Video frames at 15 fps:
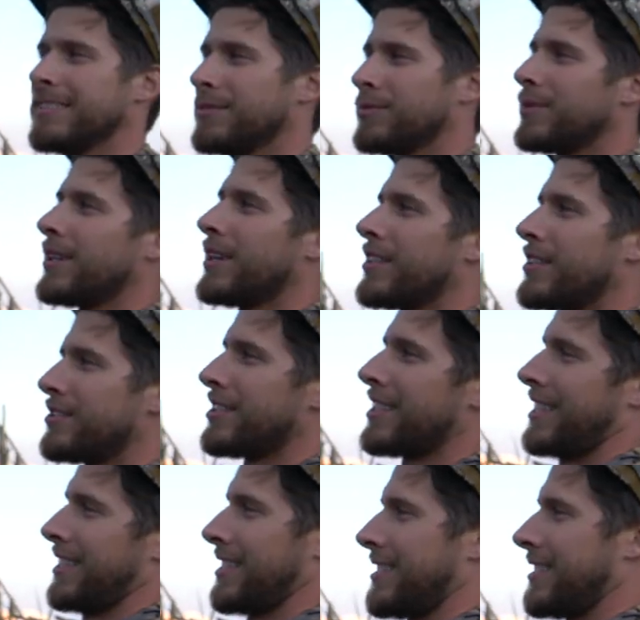I said you'd
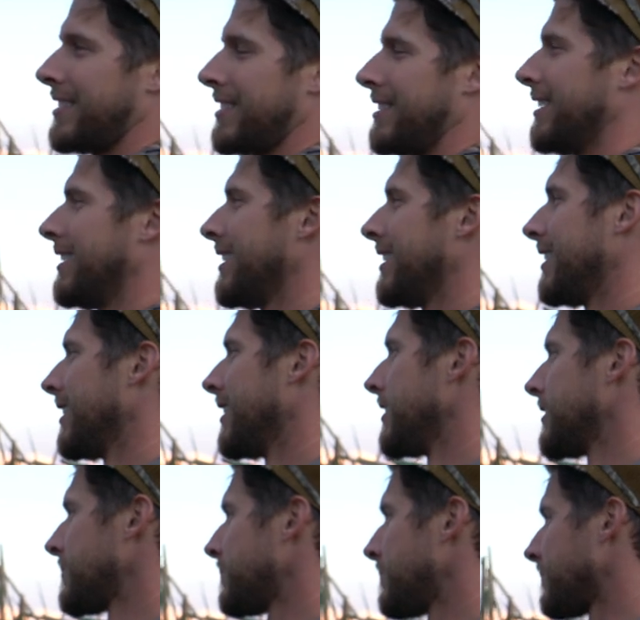rather push than have something
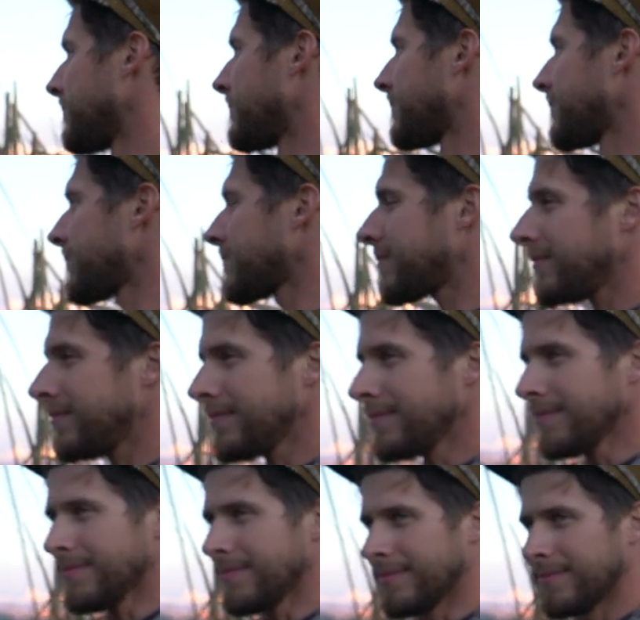on your back that weighs 100
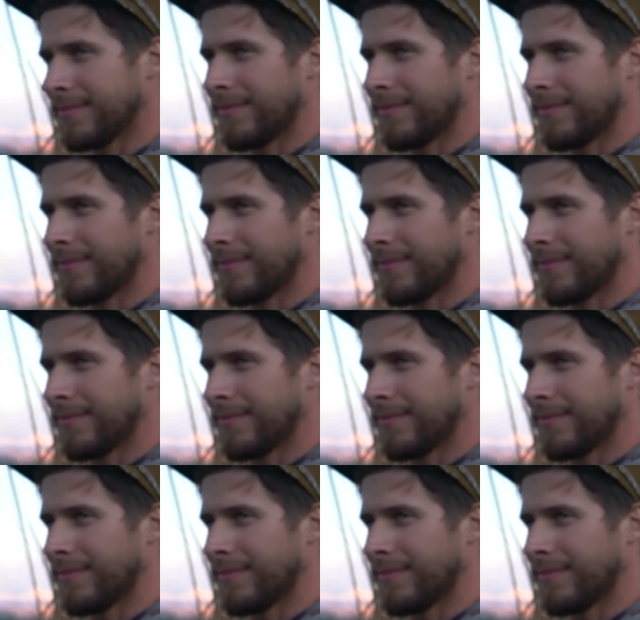pounds.